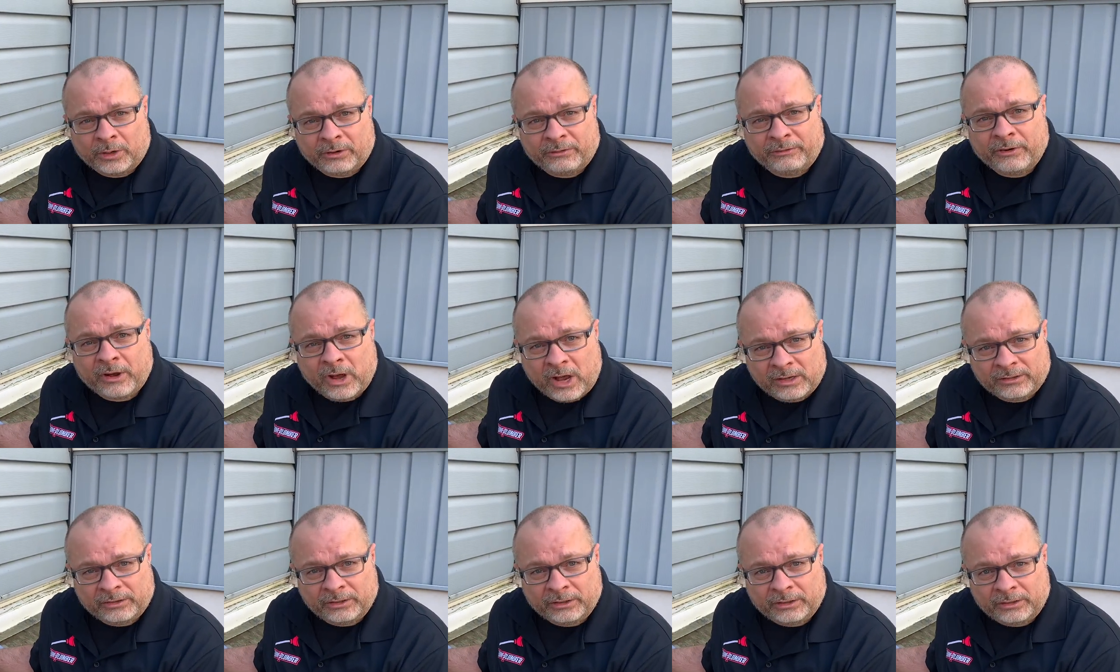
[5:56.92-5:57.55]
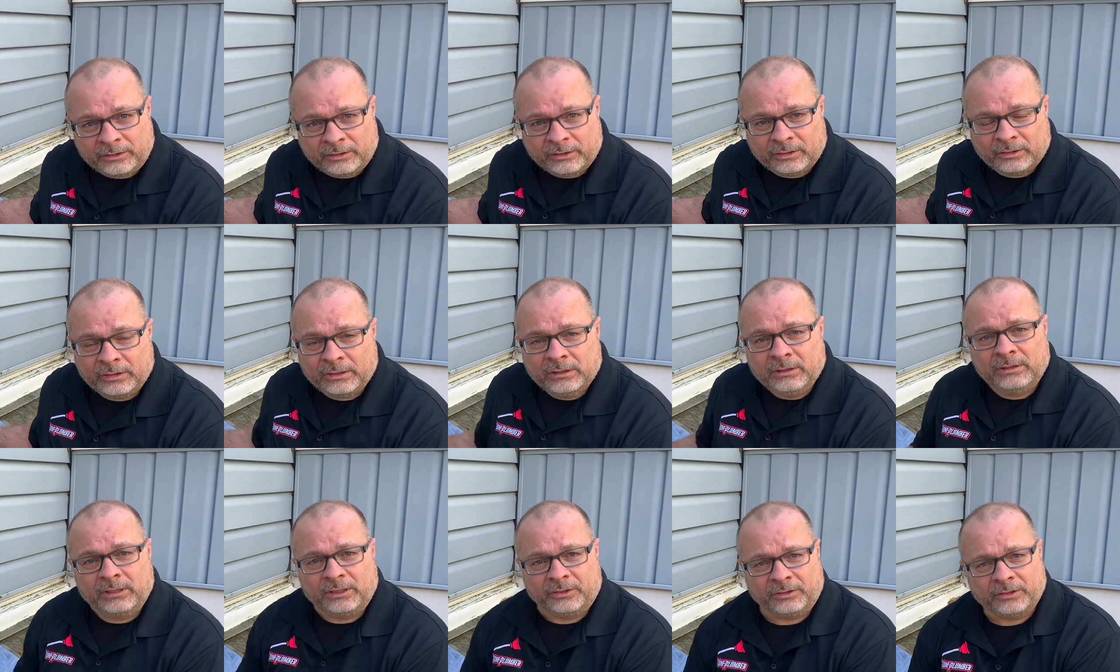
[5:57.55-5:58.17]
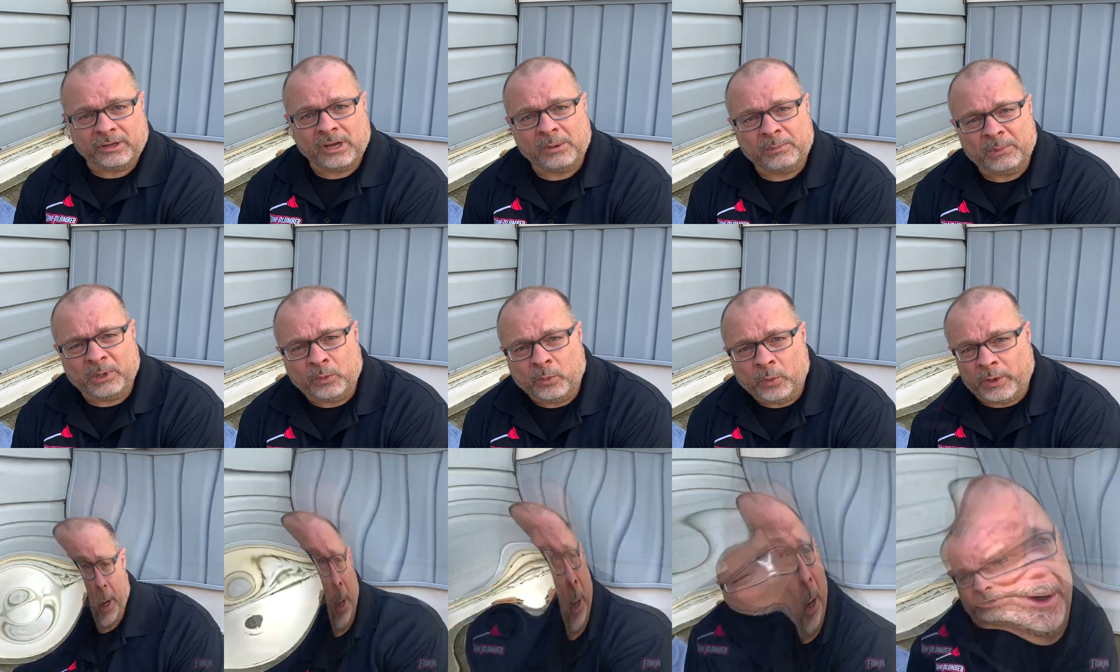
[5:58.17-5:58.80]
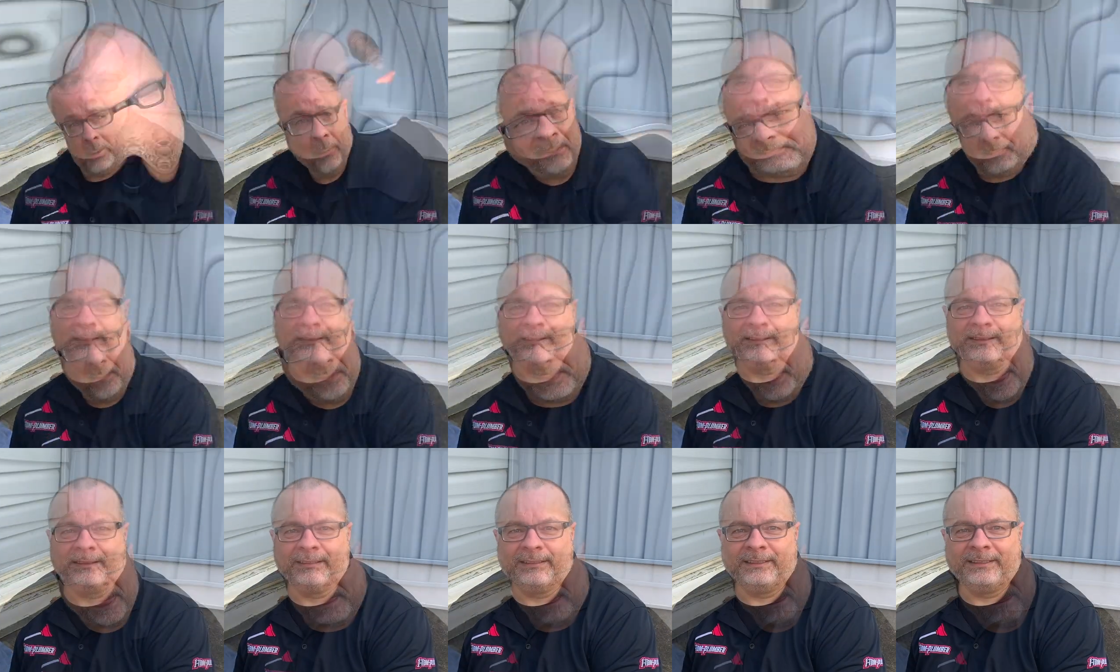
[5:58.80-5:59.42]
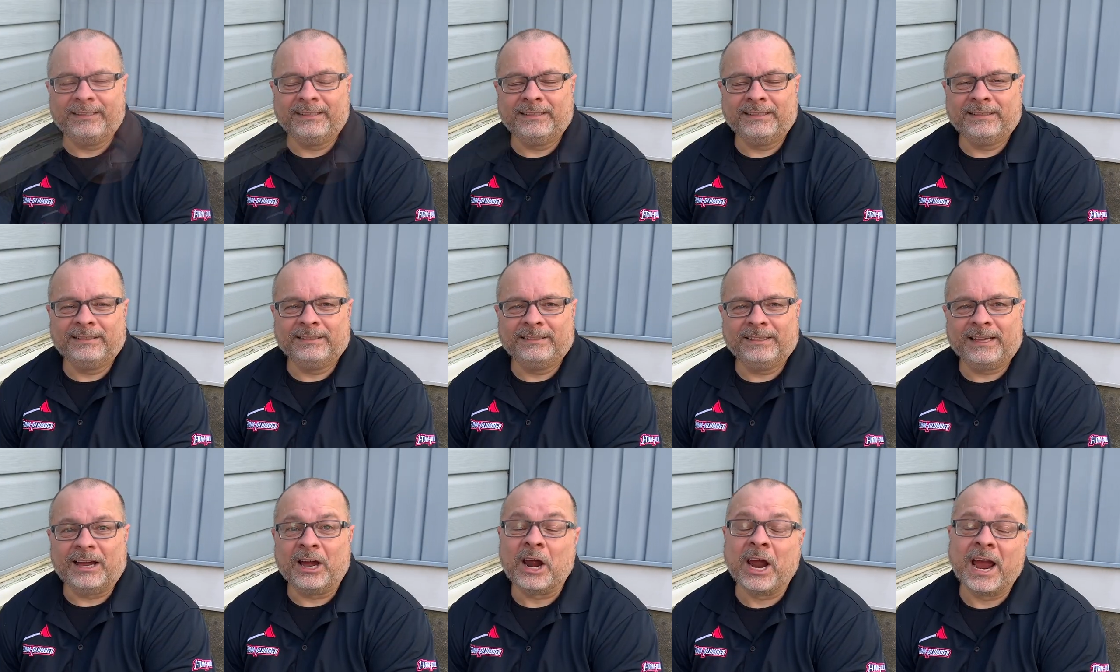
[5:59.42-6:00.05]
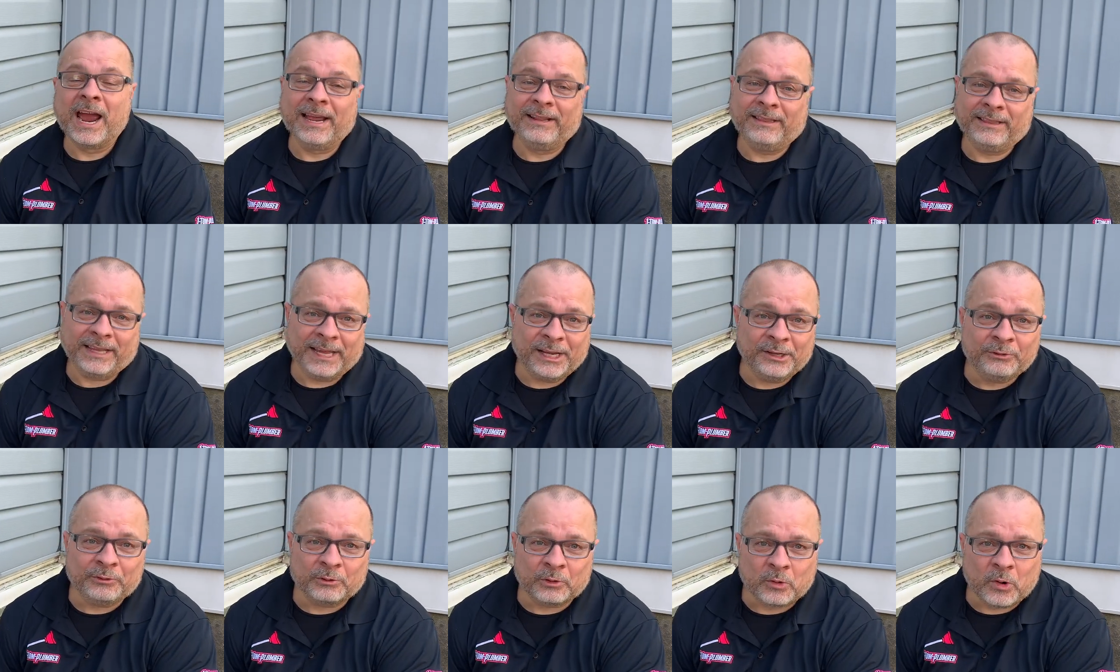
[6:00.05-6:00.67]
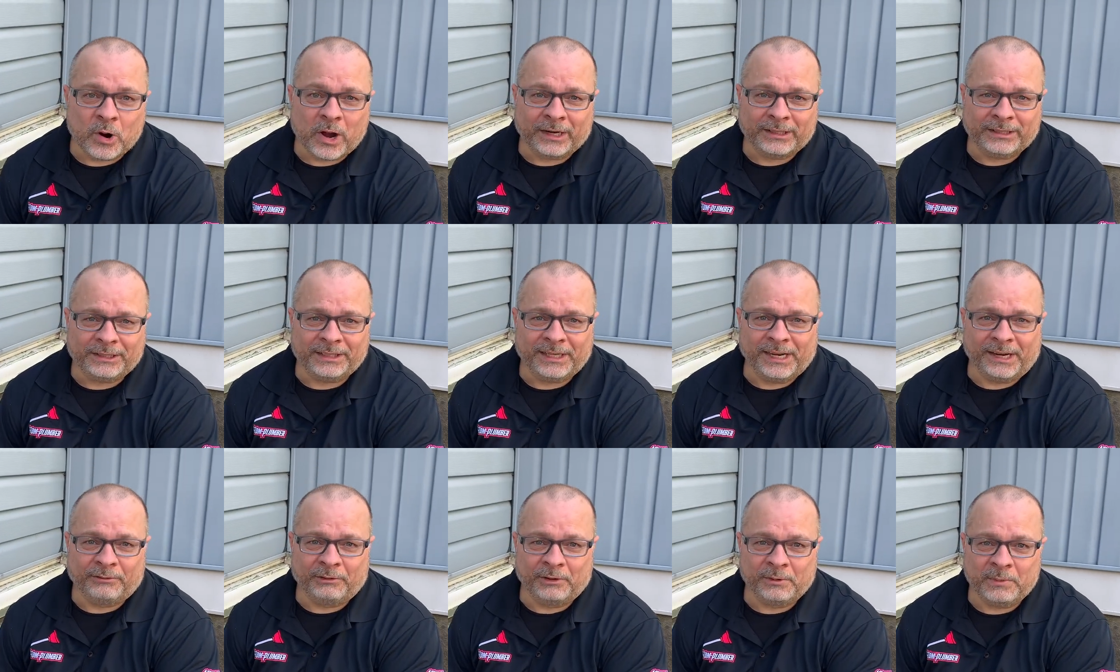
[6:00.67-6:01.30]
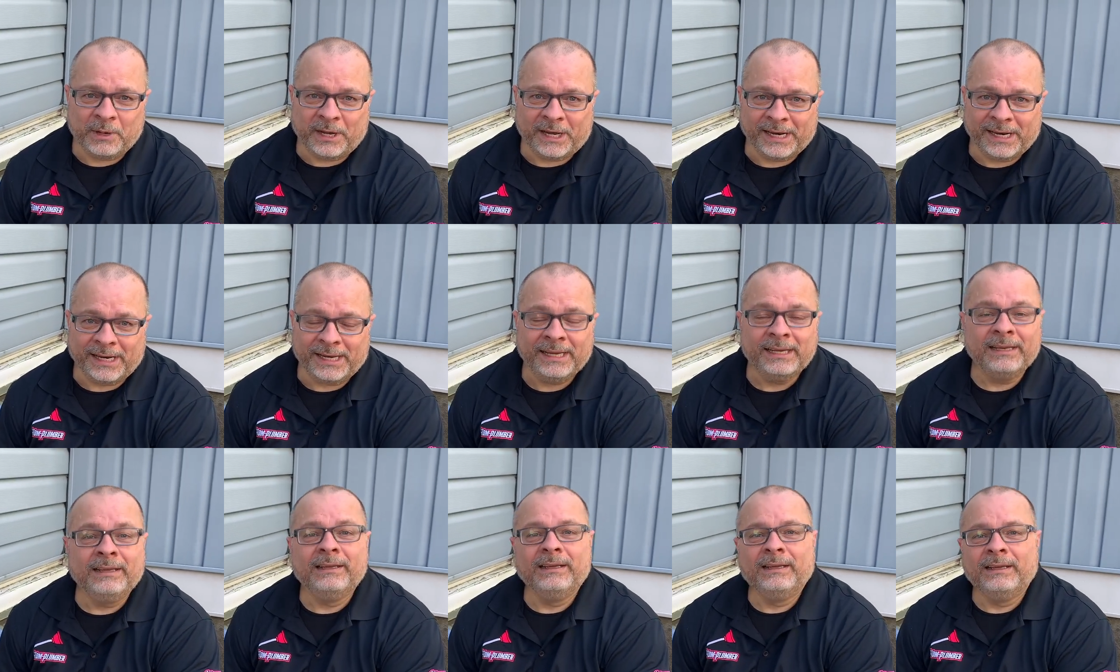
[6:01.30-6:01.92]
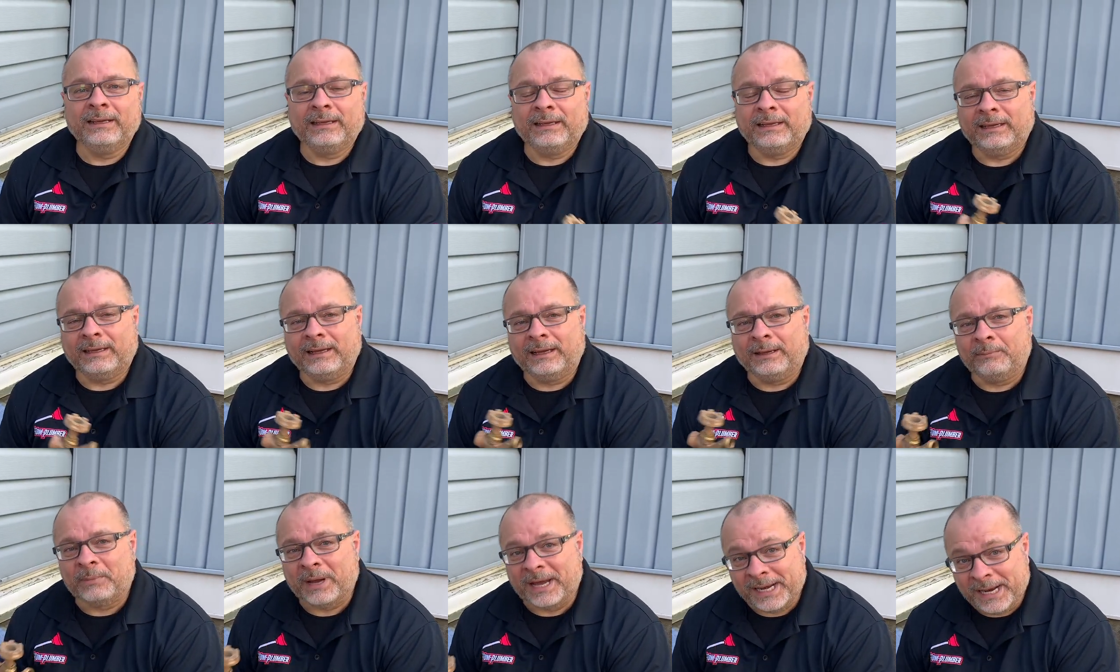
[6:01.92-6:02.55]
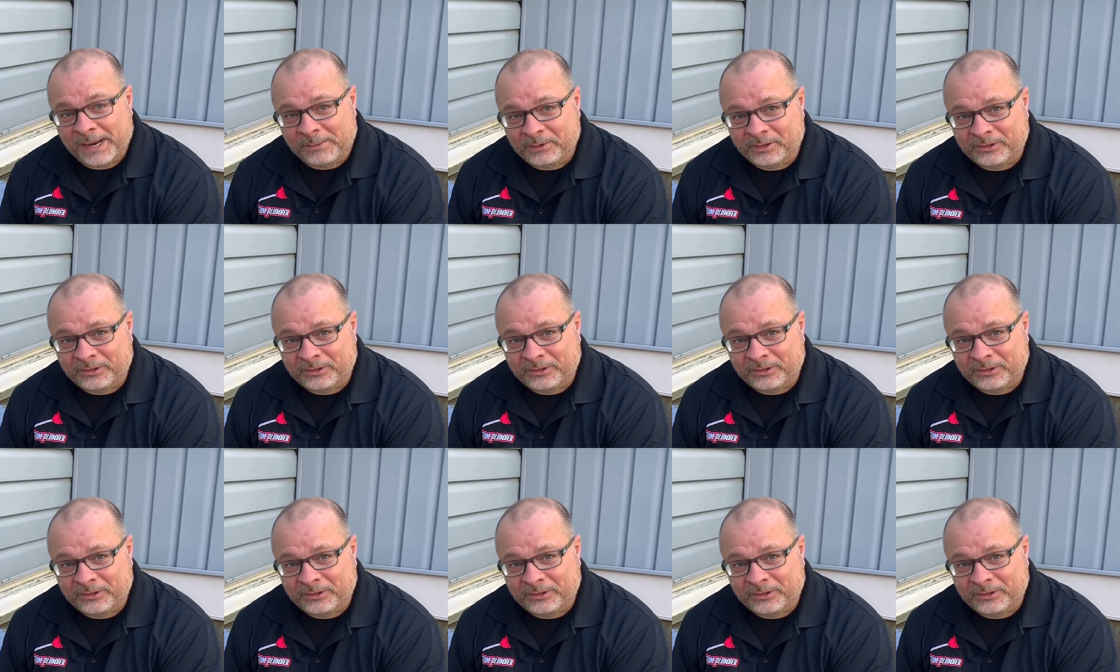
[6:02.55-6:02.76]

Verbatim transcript: faucets this coming winter. All right, thanks for watching, everybody. My name is